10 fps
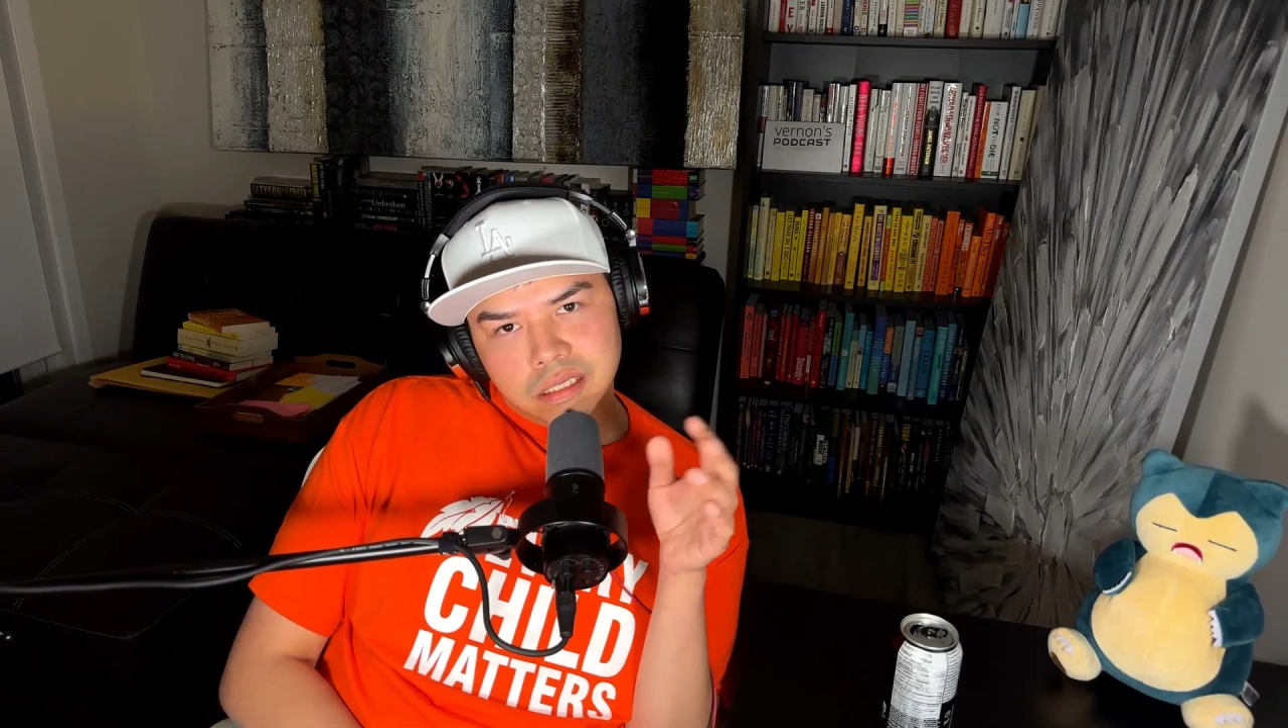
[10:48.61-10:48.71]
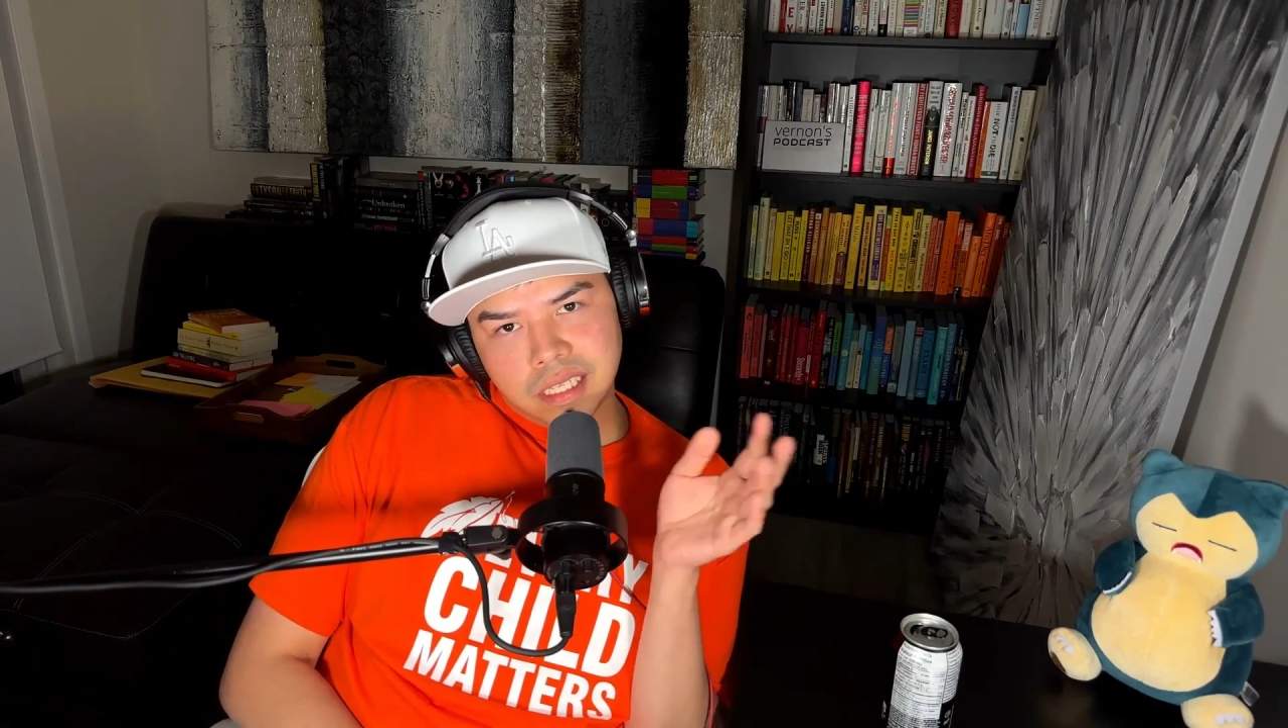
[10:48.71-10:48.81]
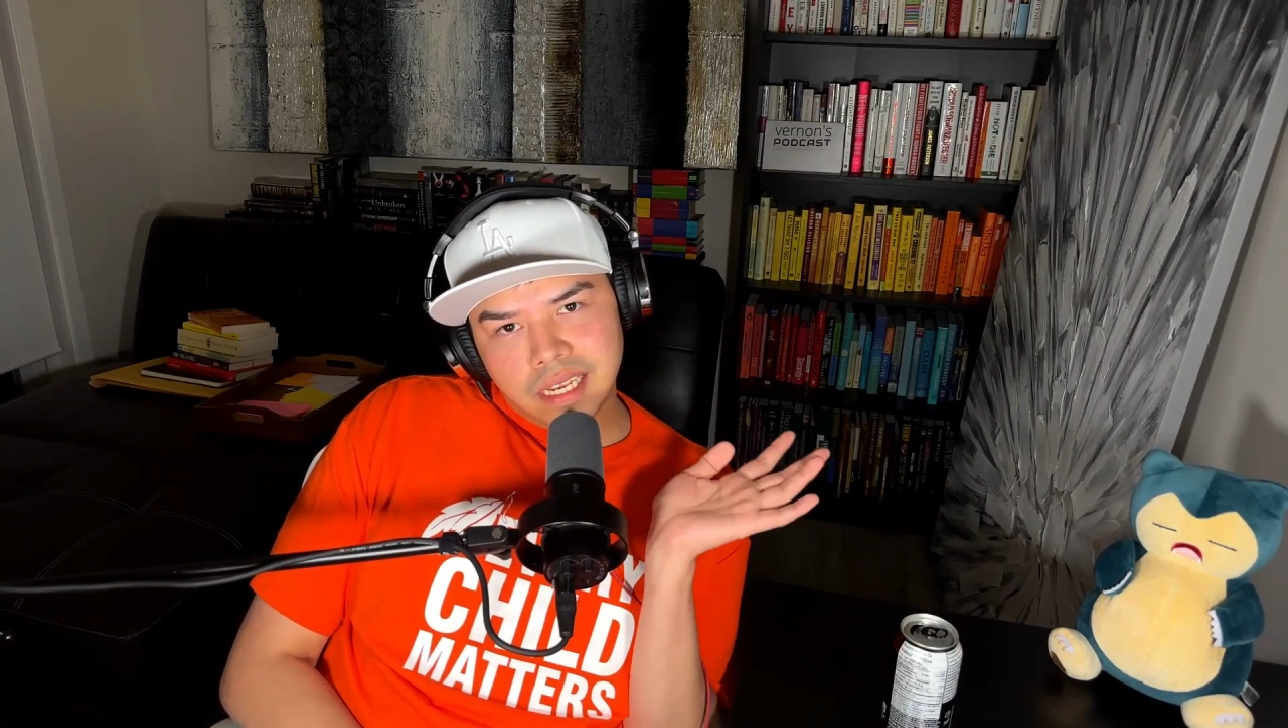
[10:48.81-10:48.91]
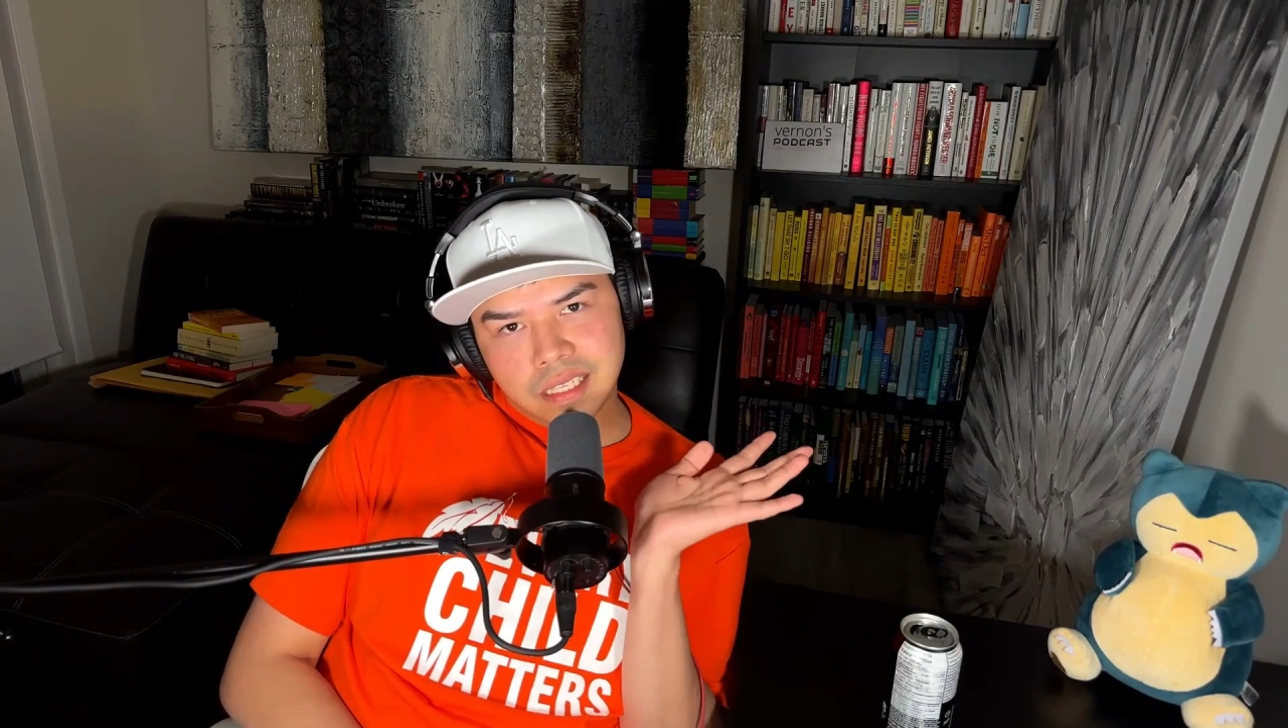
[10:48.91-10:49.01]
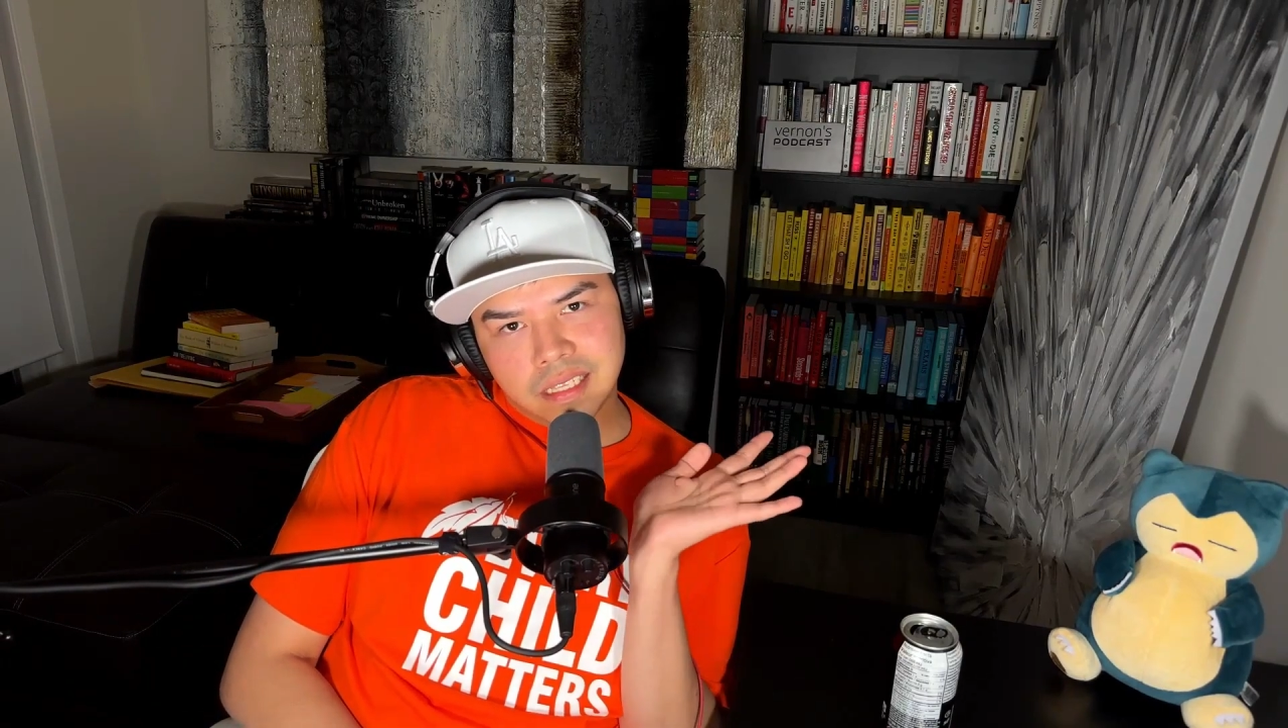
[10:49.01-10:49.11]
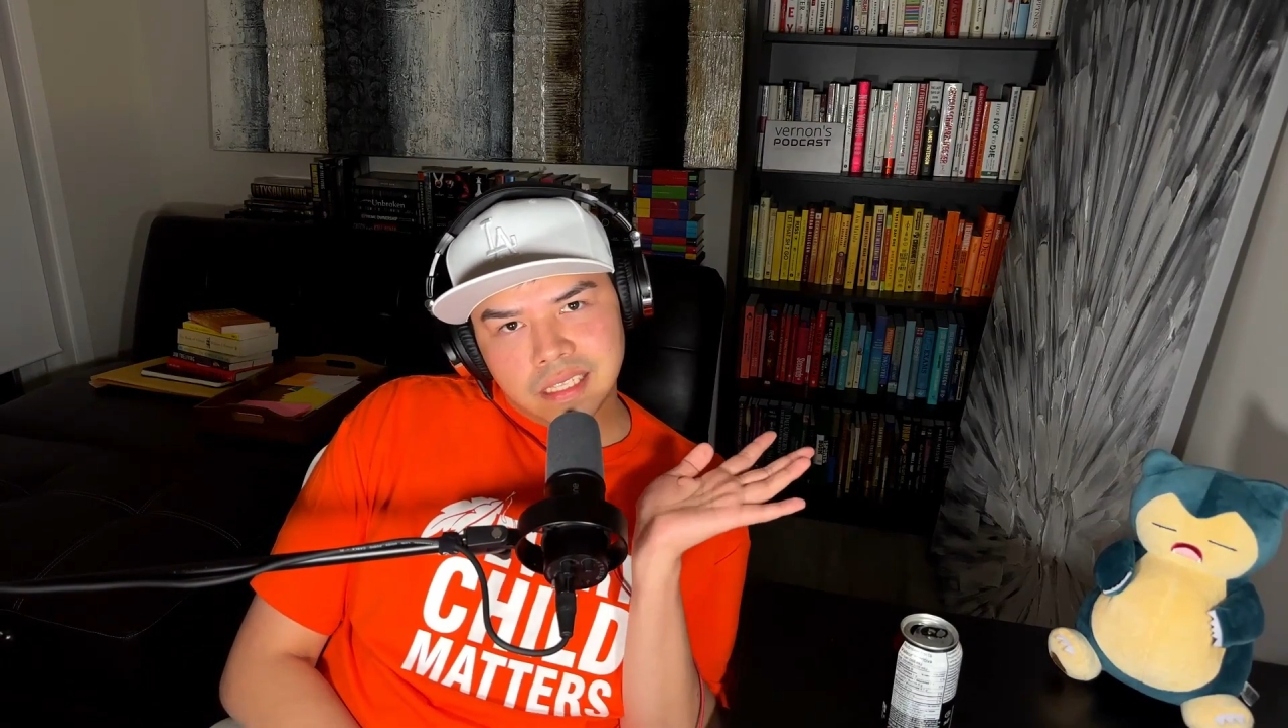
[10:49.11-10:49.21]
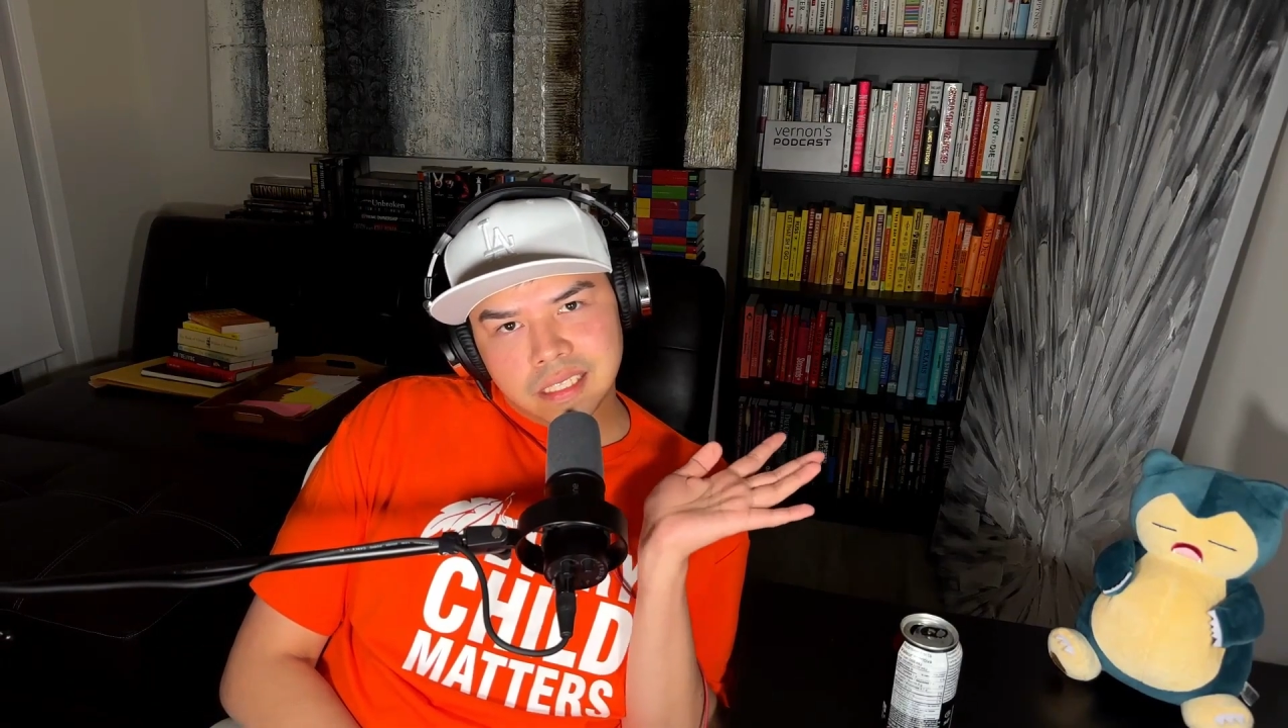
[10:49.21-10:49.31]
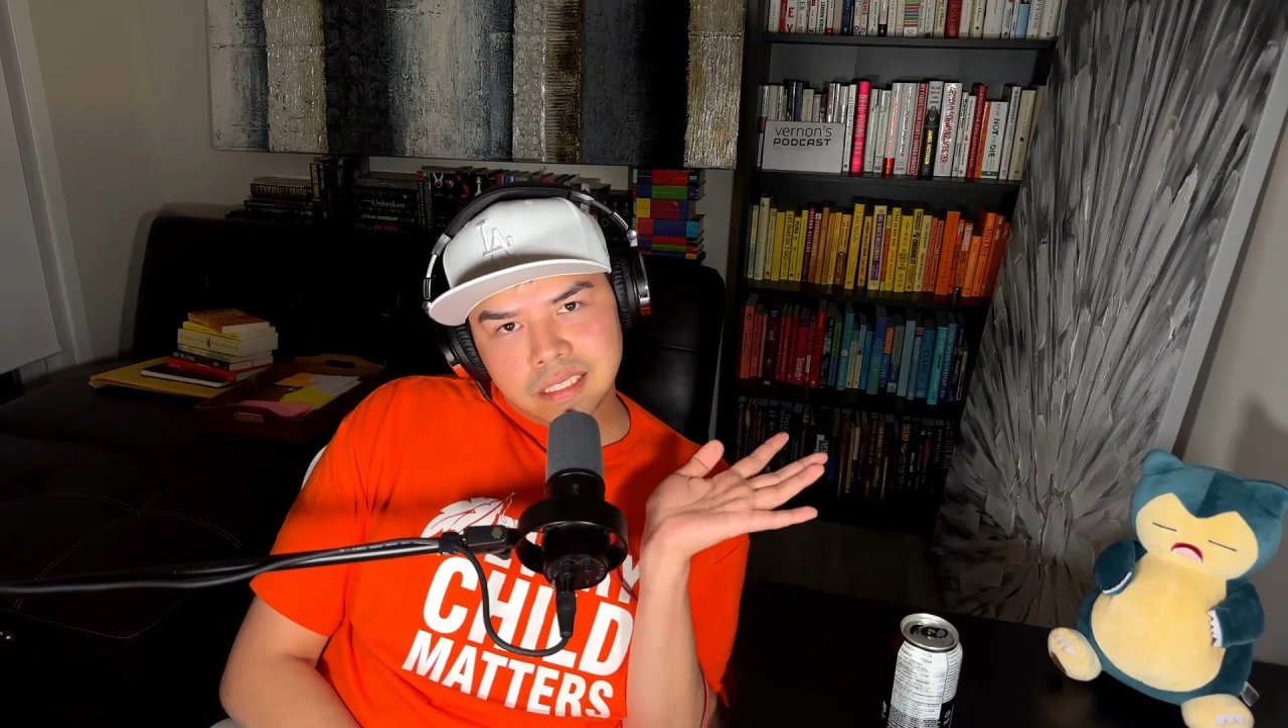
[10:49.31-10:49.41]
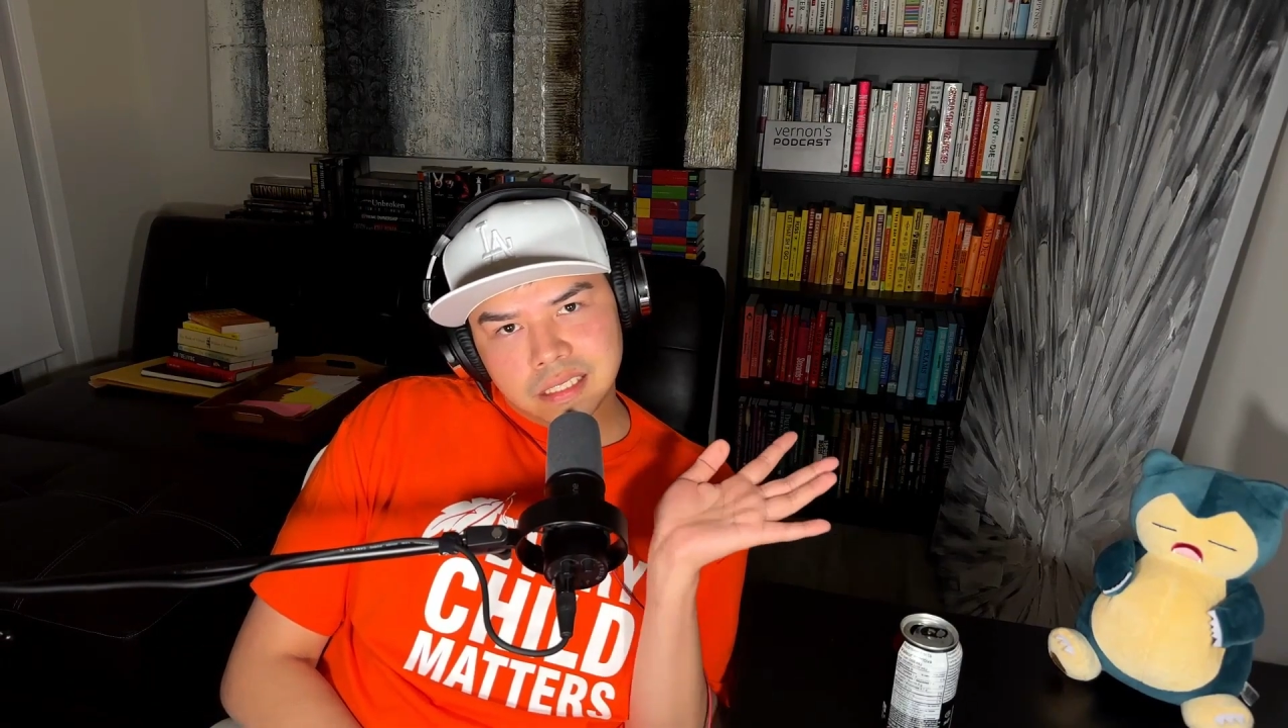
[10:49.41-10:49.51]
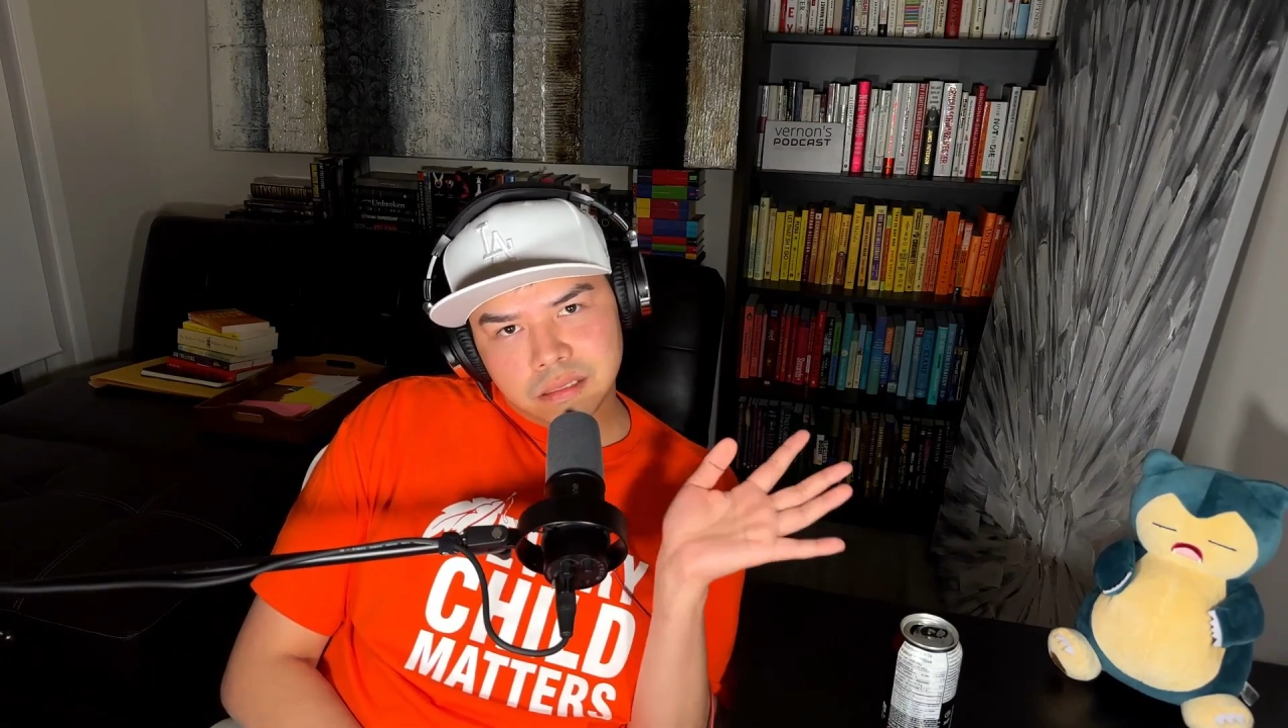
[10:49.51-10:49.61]
take
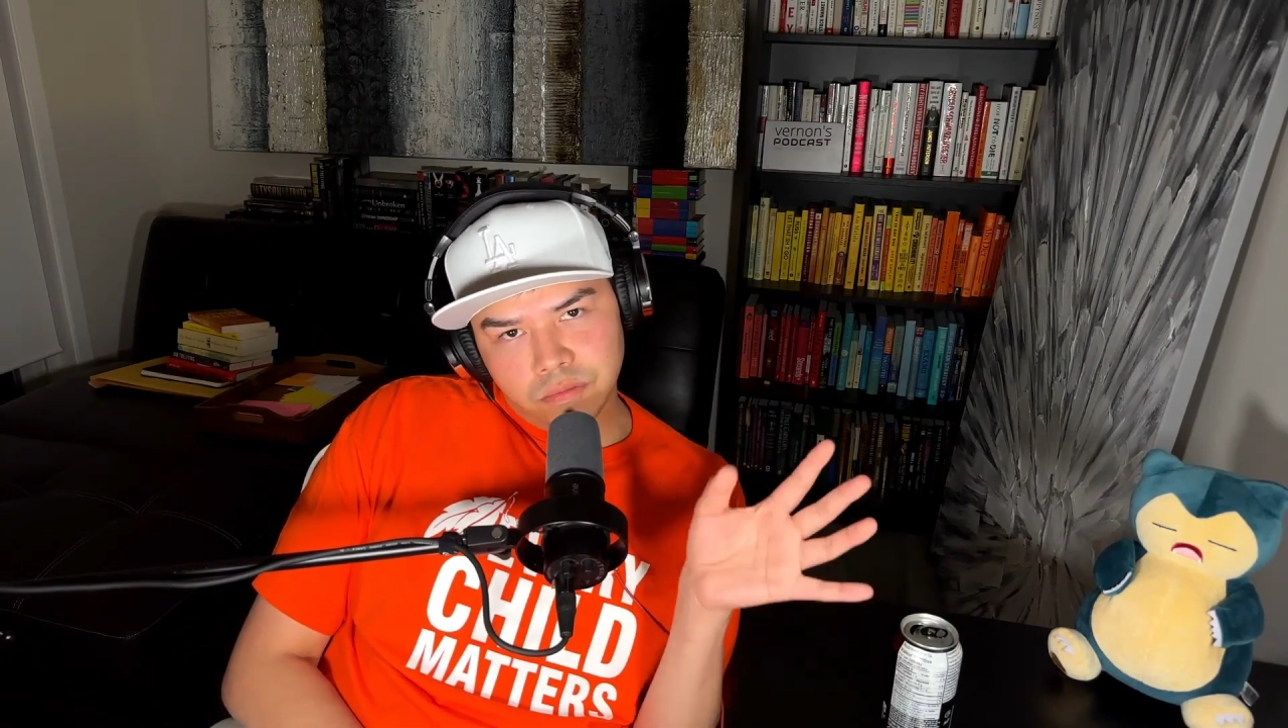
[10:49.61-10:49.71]
things